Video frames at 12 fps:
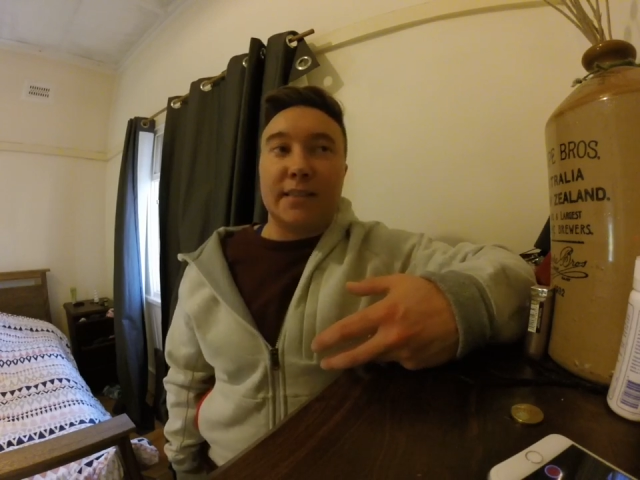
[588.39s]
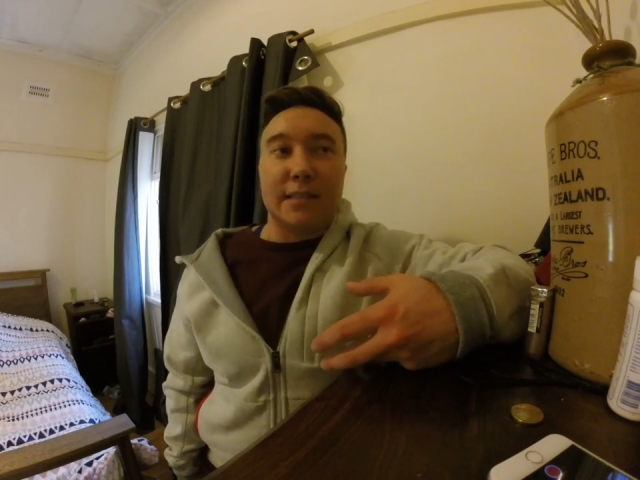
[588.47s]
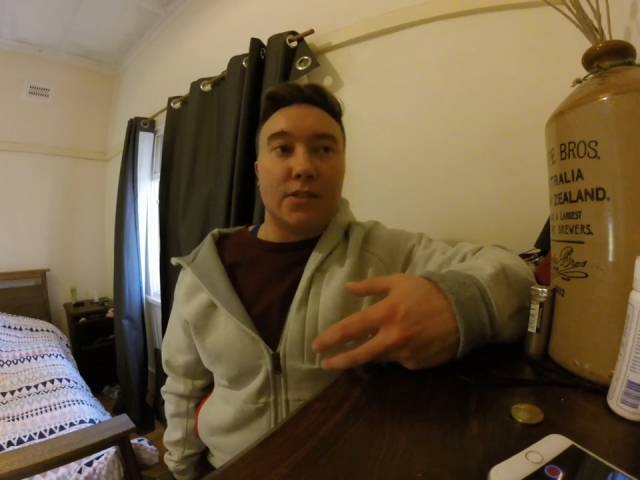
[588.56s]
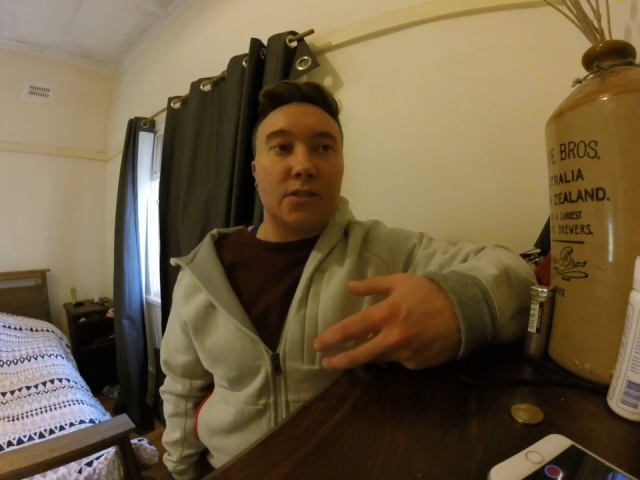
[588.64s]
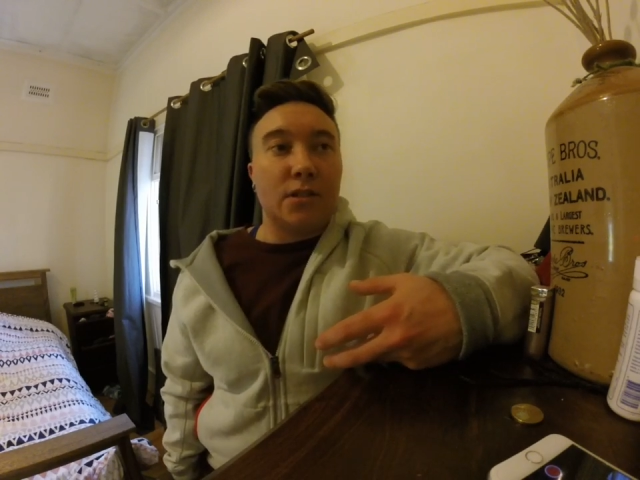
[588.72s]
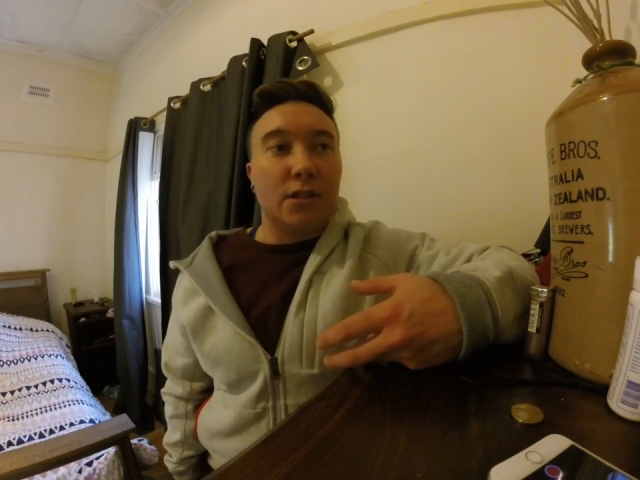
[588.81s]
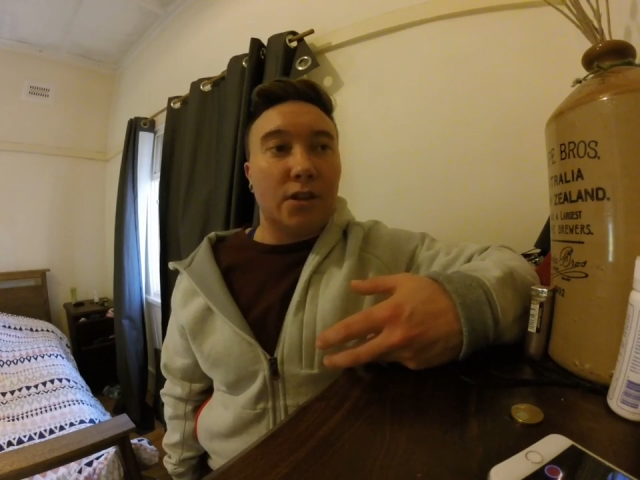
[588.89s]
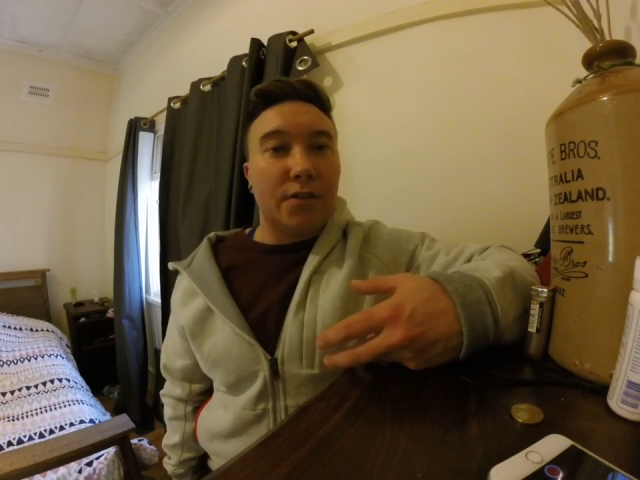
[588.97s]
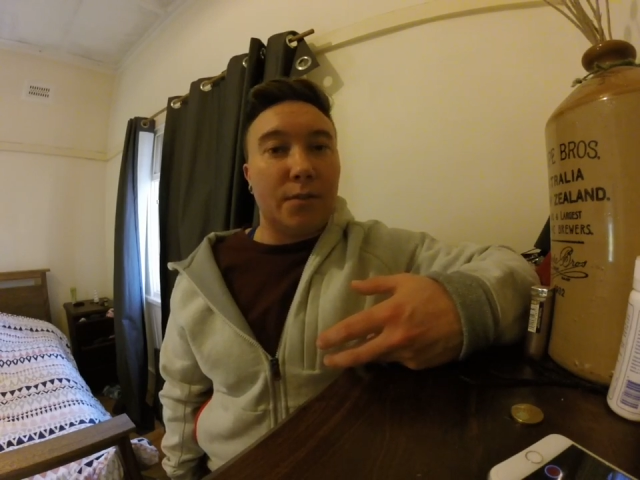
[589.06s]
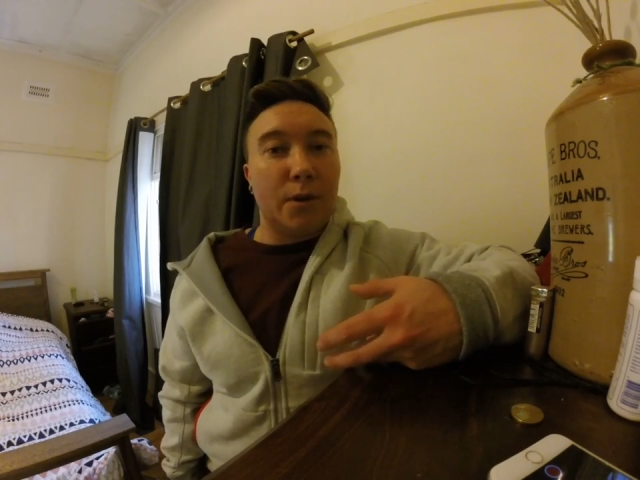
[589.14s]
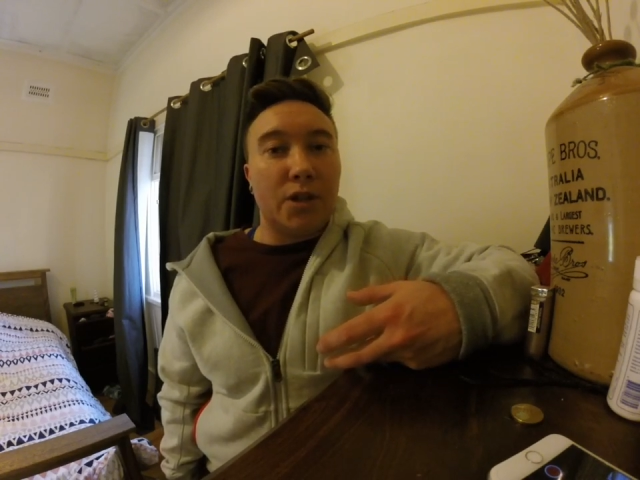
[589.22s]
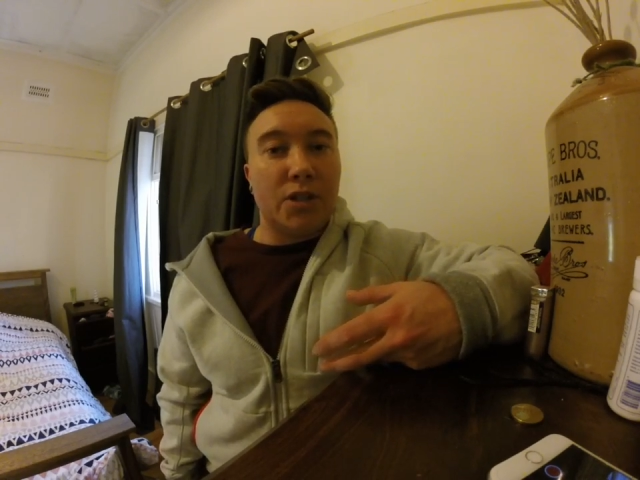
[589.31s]
to do a lot of
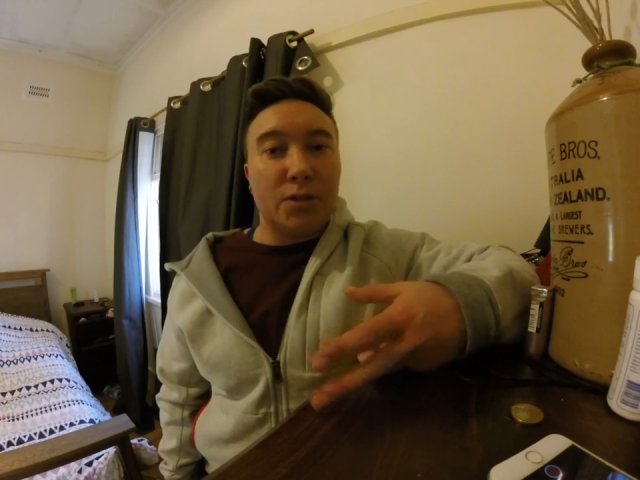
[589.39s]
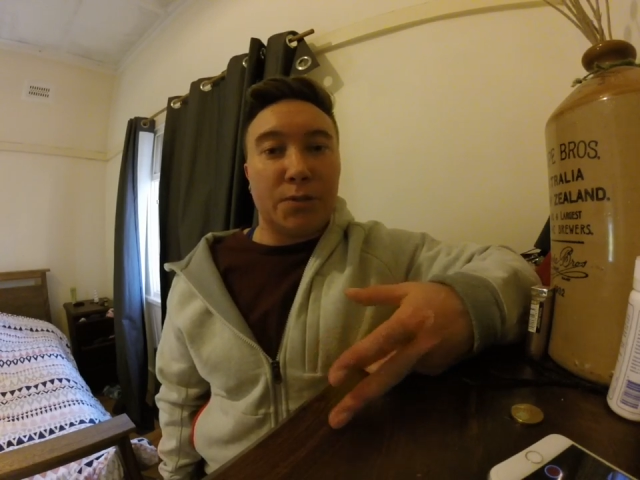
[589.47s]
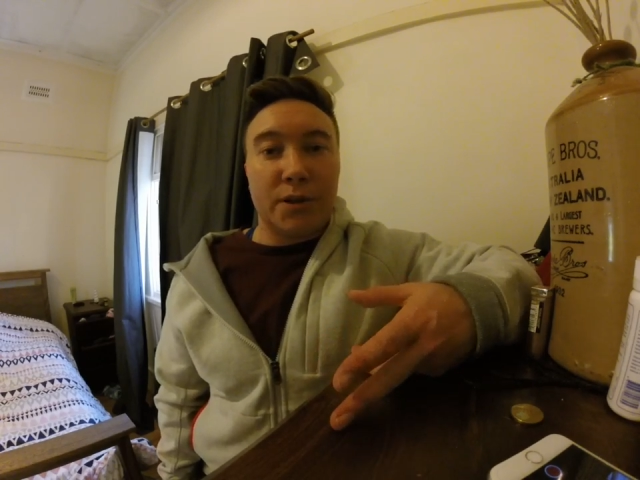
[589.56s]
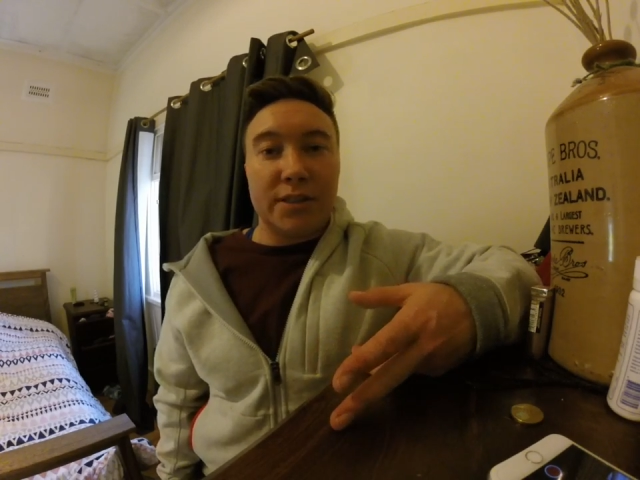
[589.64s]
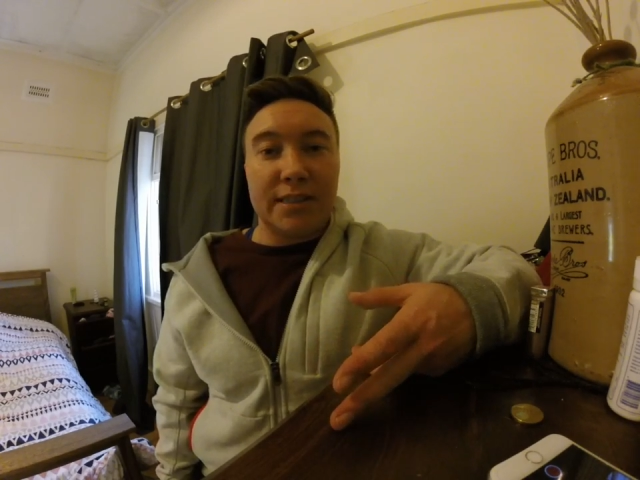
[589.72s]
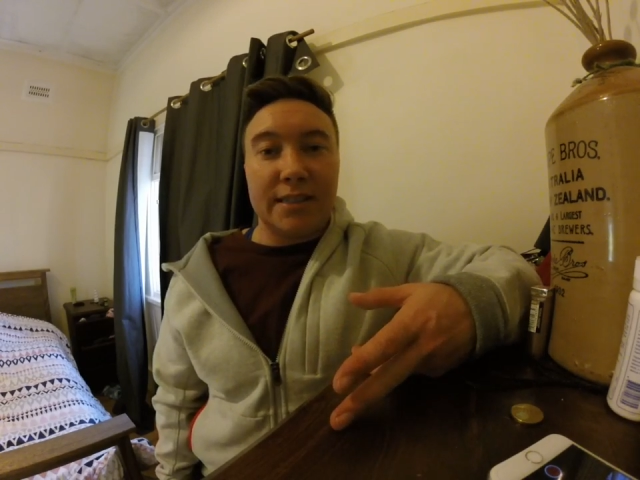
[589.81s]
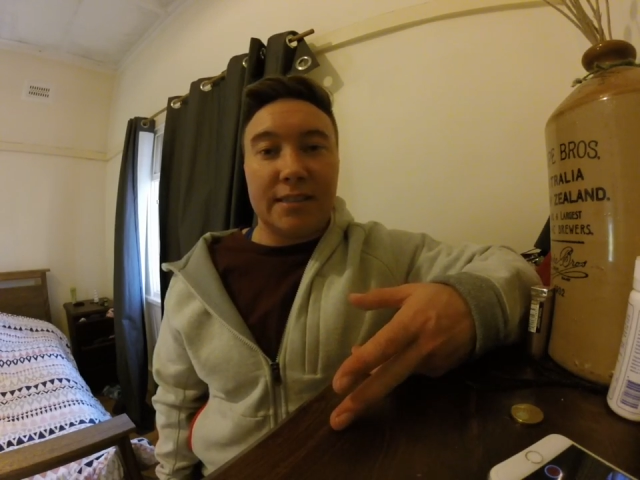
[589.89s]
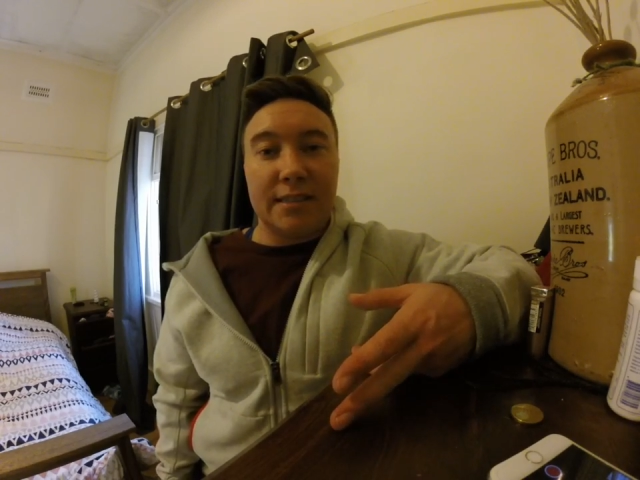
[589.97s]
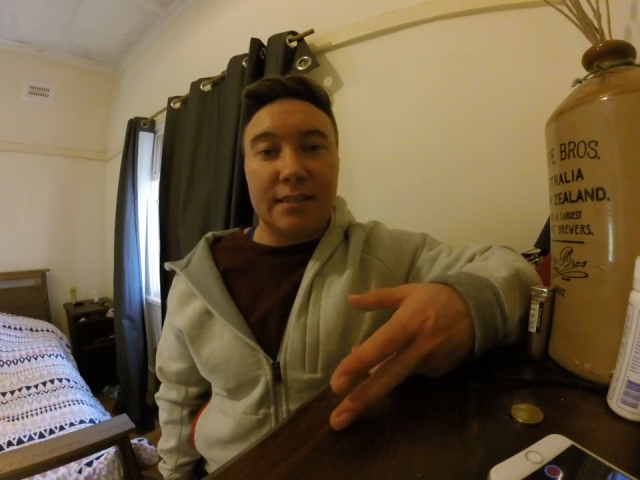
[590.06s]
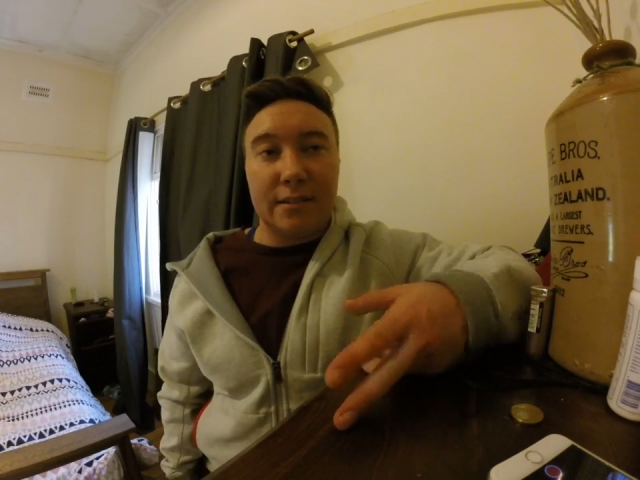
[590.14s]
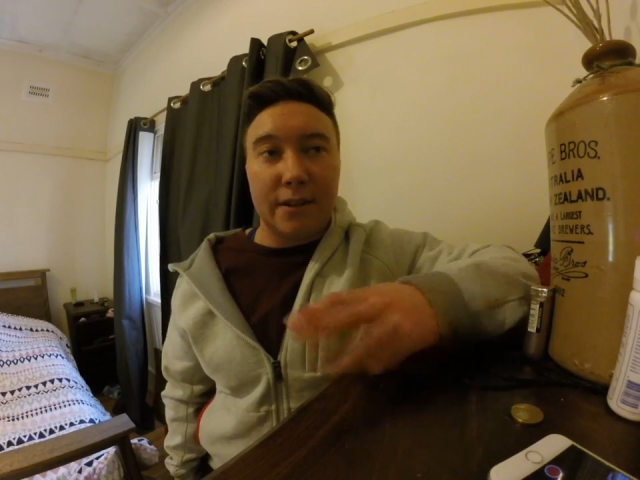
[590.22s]
emotional processing